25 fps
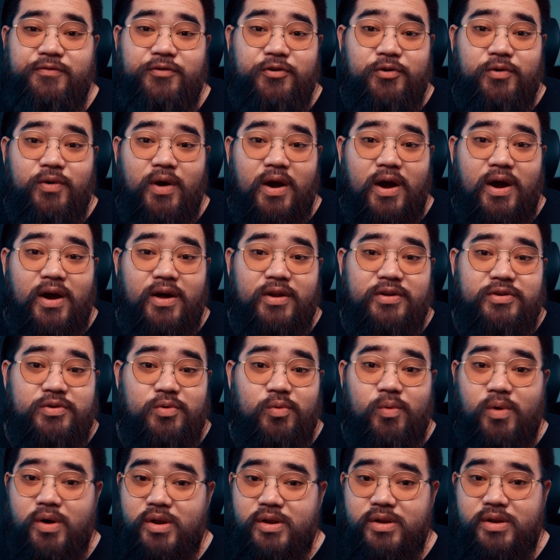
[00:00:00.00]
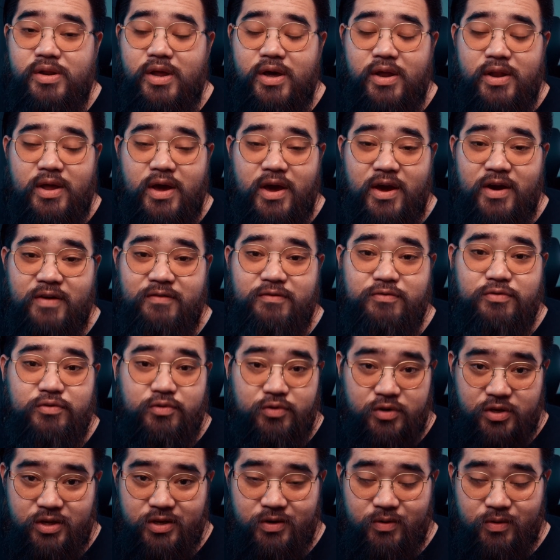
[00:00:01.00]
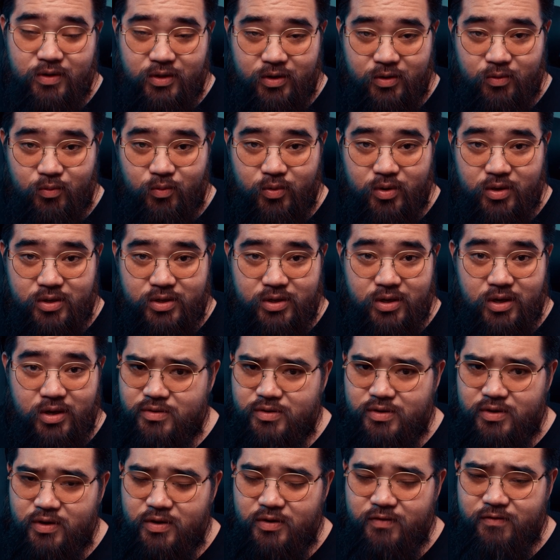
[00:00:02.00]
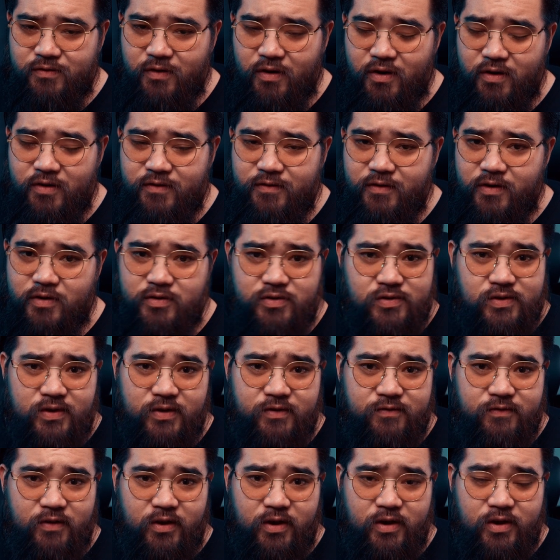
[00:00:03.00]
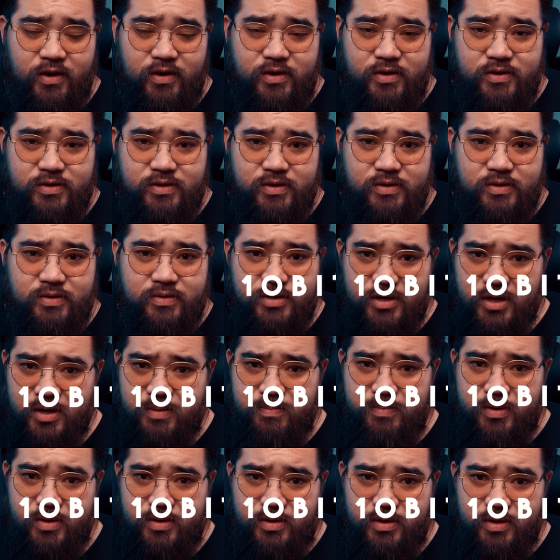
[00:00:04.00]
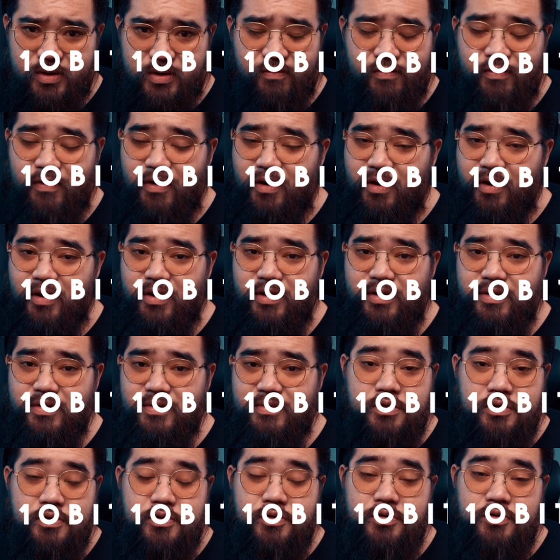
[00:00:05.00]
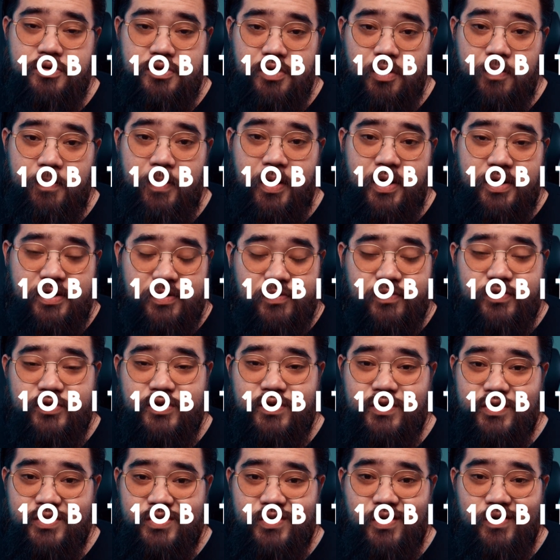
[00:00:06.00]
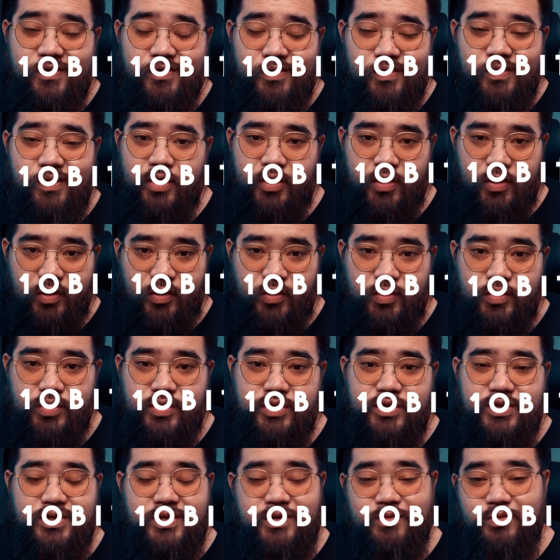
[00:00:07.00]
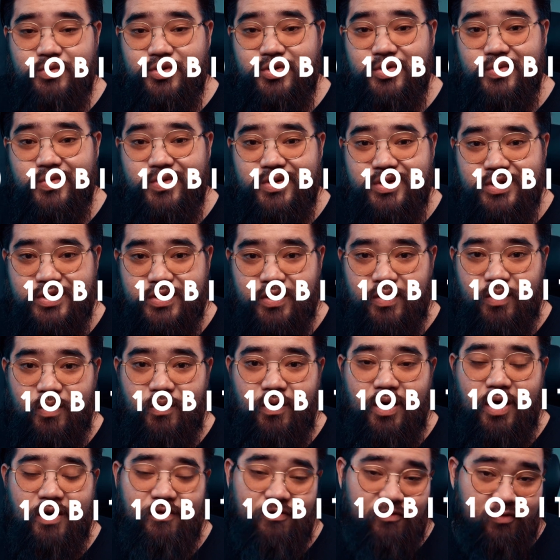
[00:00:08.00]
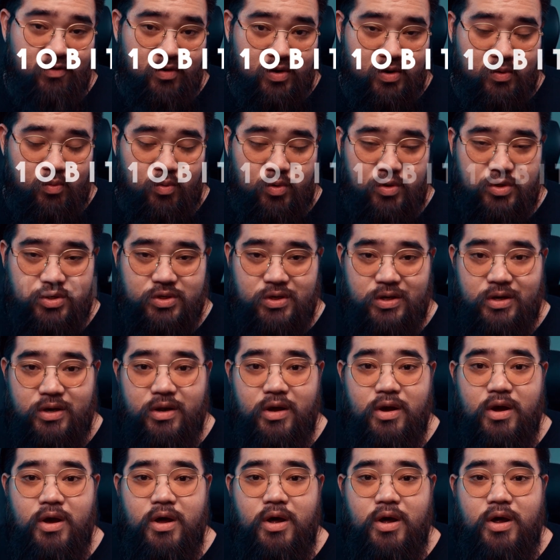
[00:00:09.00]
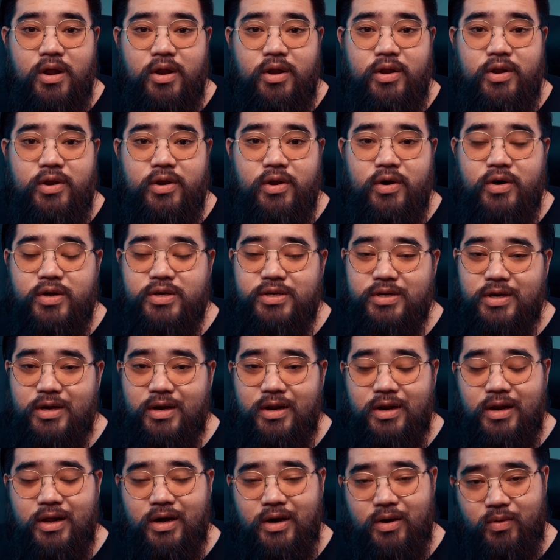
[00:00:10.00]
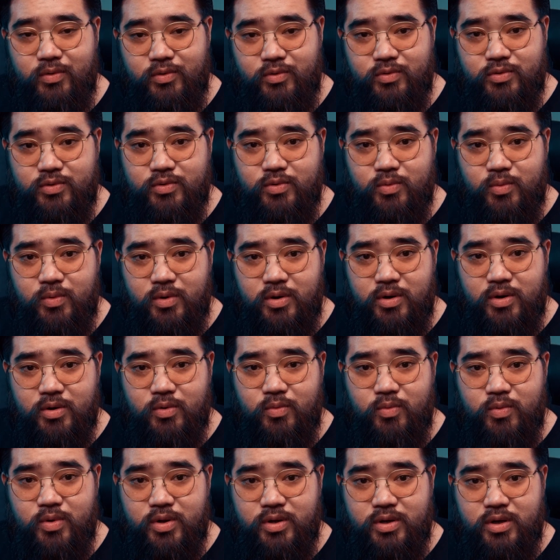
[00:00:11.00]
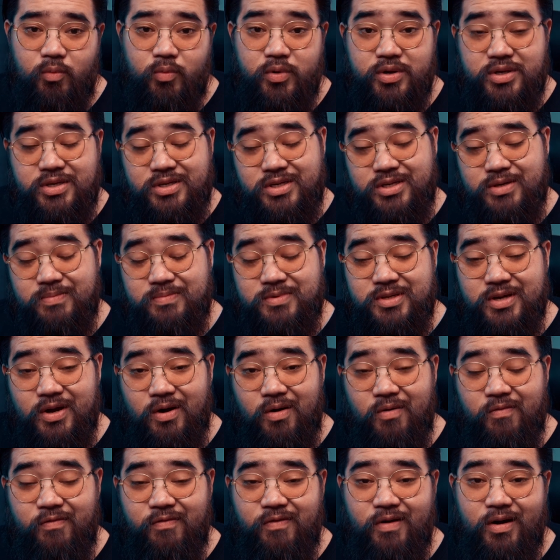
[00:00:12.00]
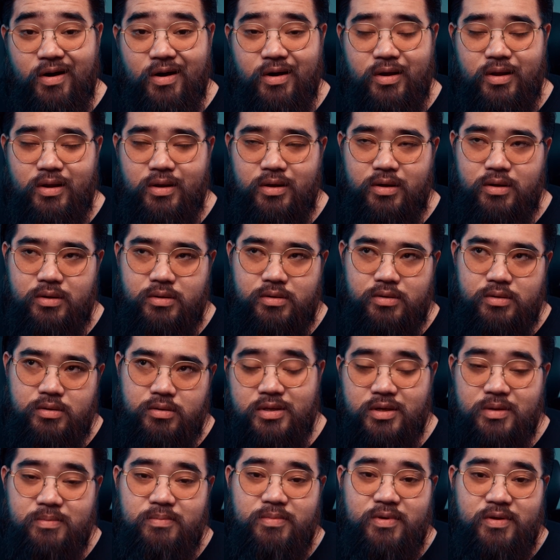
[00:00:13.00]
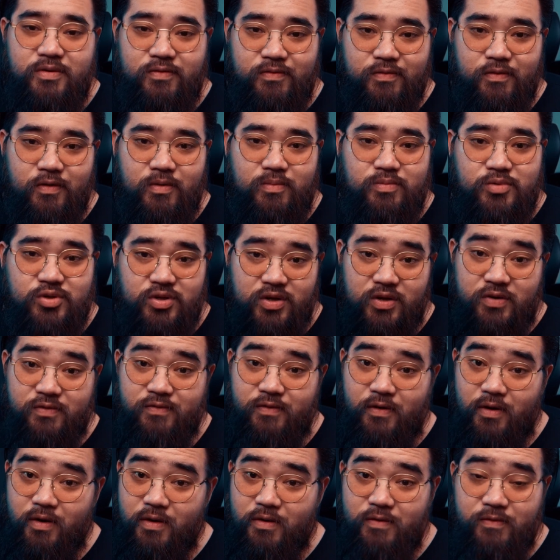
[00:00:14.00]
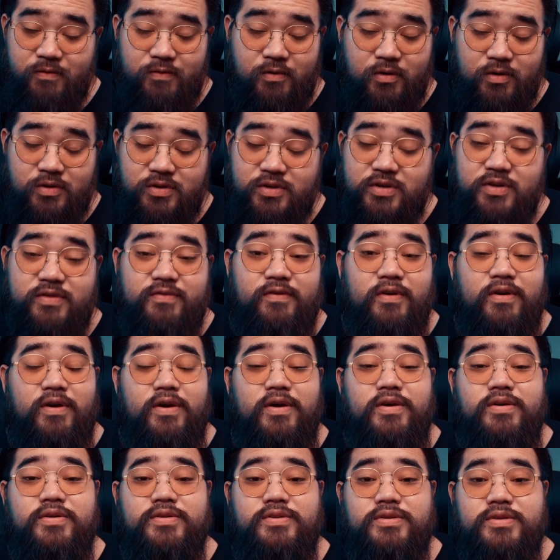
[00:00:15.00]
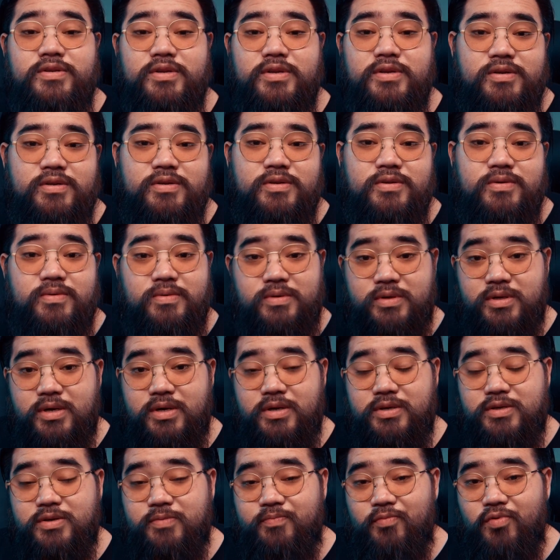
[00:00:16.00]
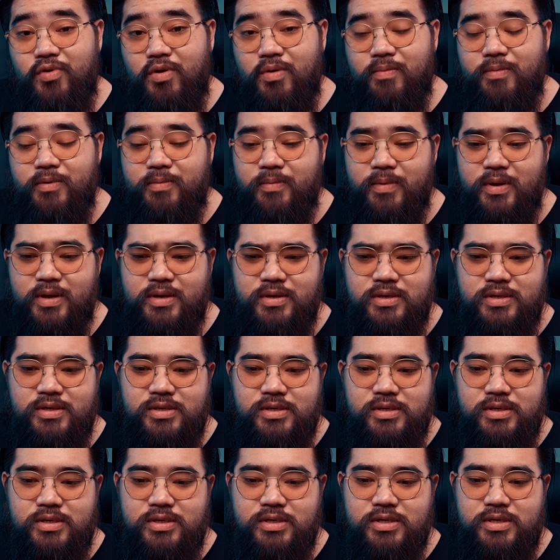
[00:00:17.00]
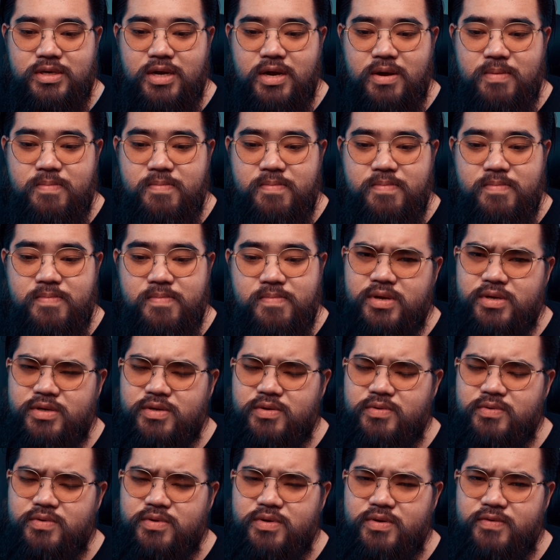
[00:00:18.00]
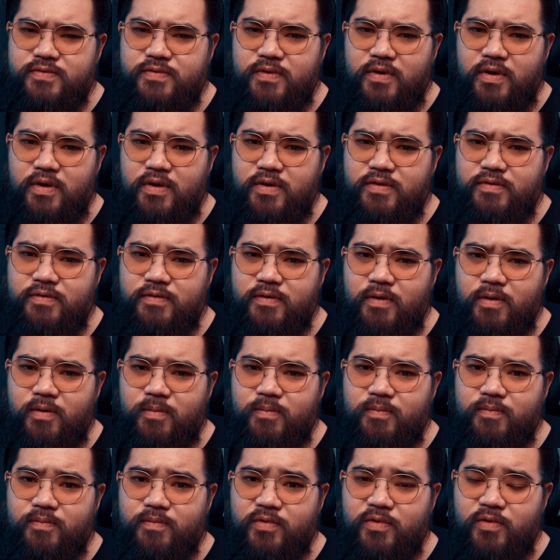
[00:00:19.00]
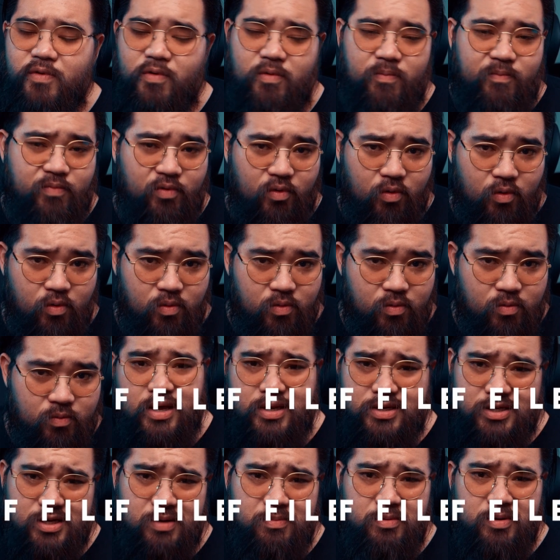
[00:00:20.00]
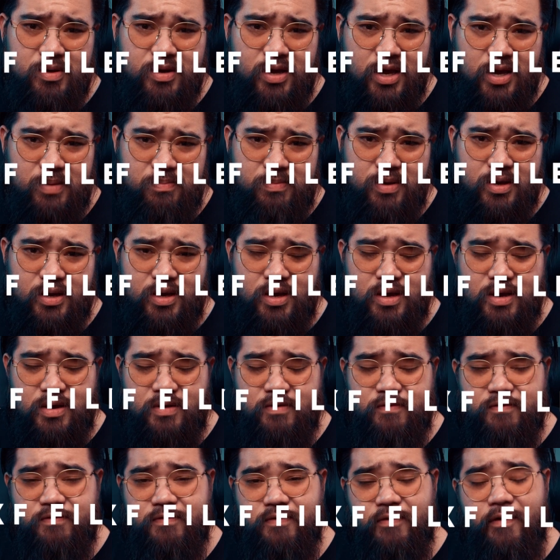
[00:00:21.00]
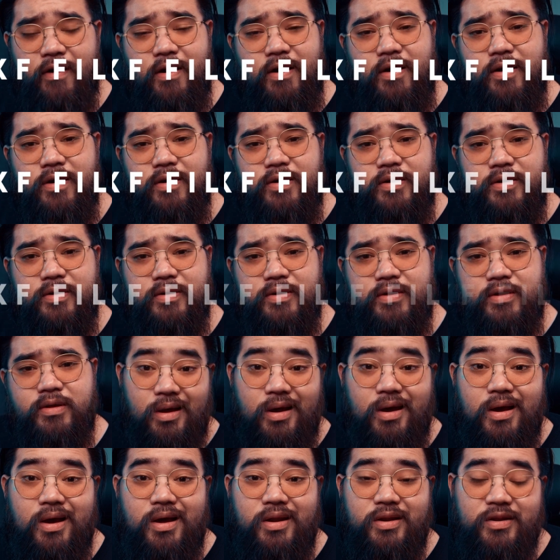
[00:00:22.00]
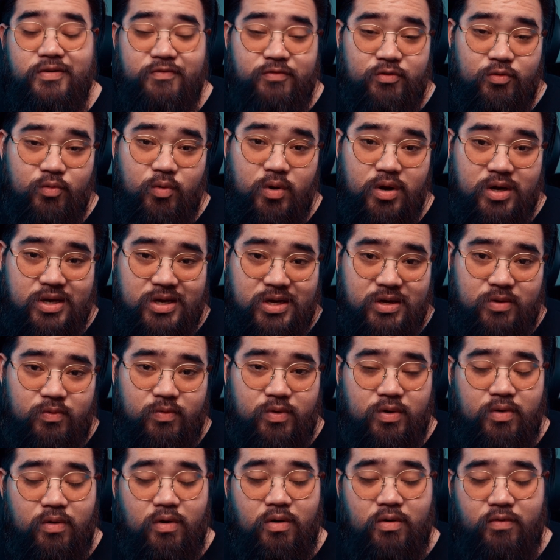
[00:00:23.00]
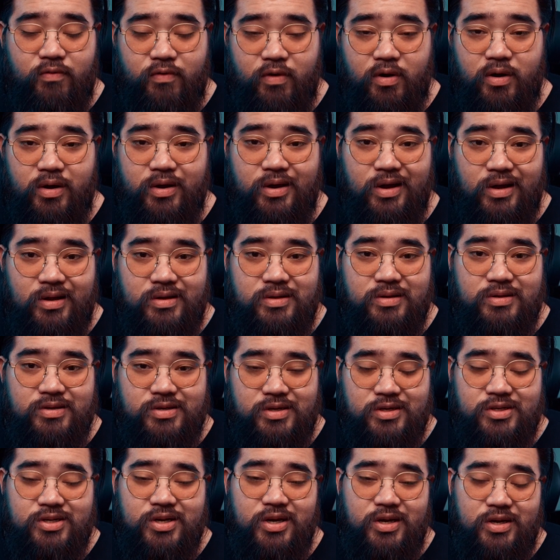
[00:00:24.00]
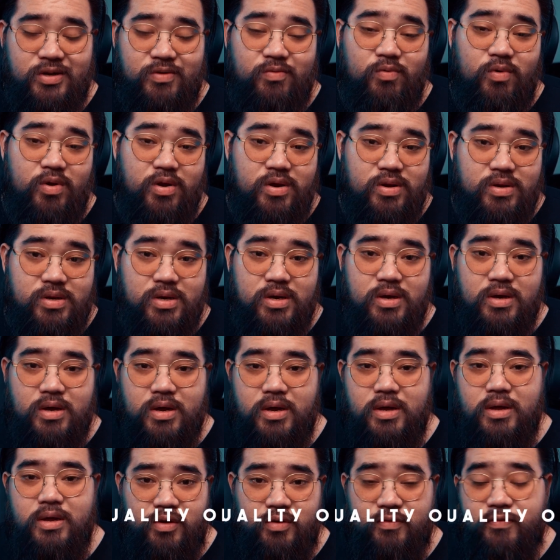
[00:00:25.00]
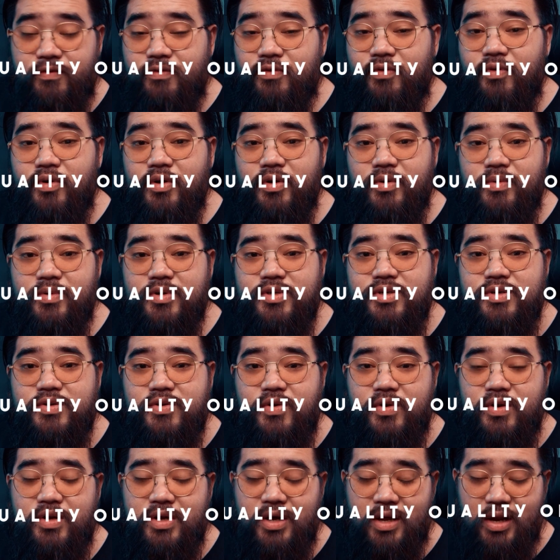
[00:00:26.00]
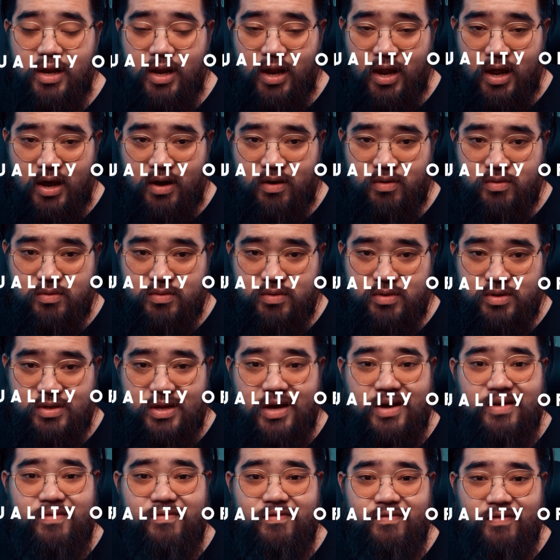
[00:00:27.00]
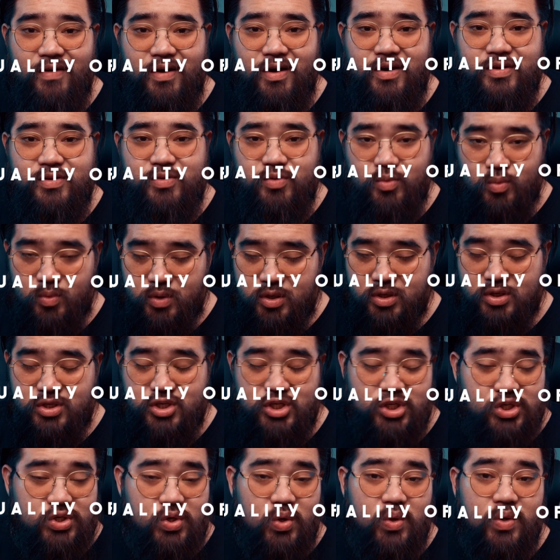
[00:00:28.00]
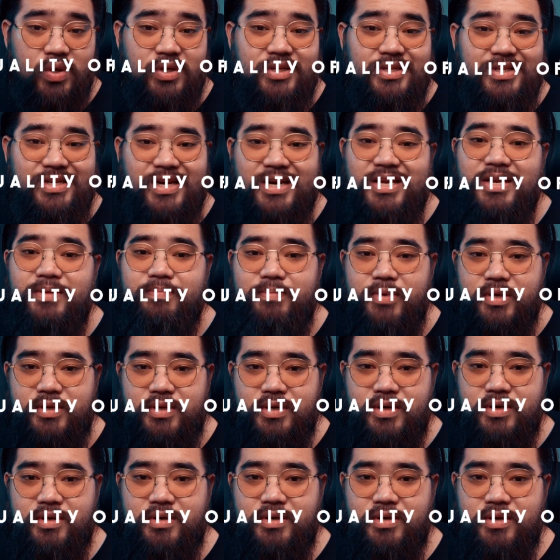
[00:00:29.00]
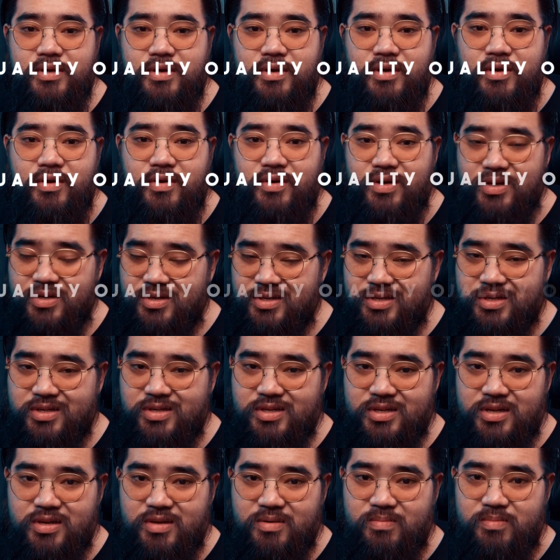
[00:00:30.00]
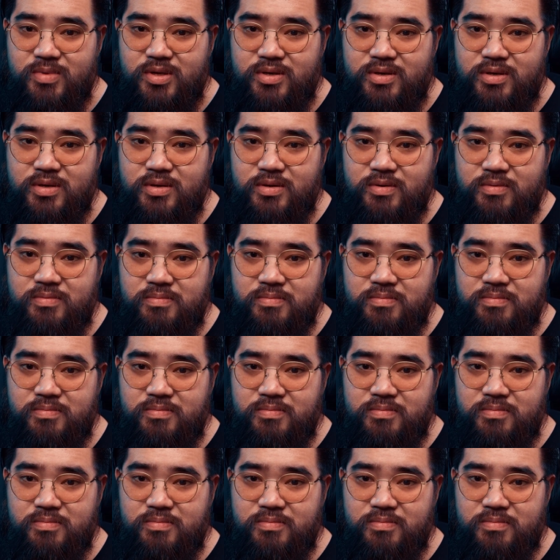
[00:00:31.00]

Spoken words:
you are the one that have to dealing with GS5 or GS5S 10-bit file, so you shall buy Davinci Resolve, cause Davinci Resolve, a free version, not allow you to work with some type of file like 10-bit from GS5 or GS5S. So that is a problem, and some H.265 from GoPro and some other MXF file. And if you're working with raw file such as RAID, the free version gonna allow that file to work just only 10-bit, not a 16-bit.